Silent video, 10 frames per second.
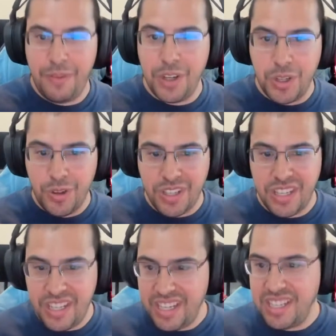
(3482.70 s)
official
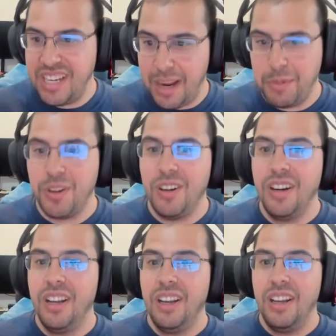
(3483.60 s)
CCS adapter
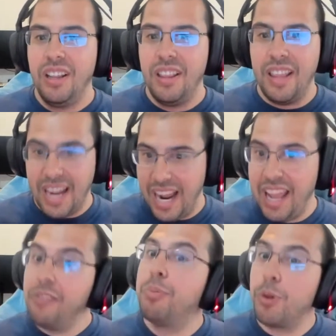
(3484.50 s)
that
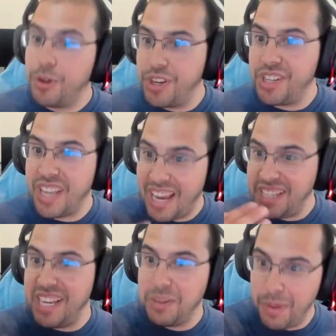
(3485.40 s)
I have purchased,
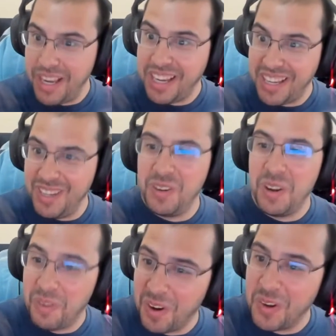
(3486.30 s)
as has Mike. We
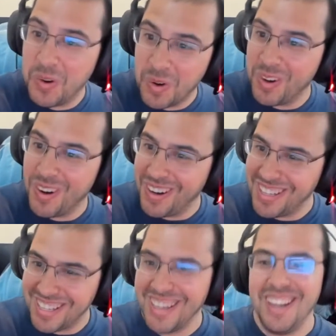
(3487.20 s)
have already ordered ours.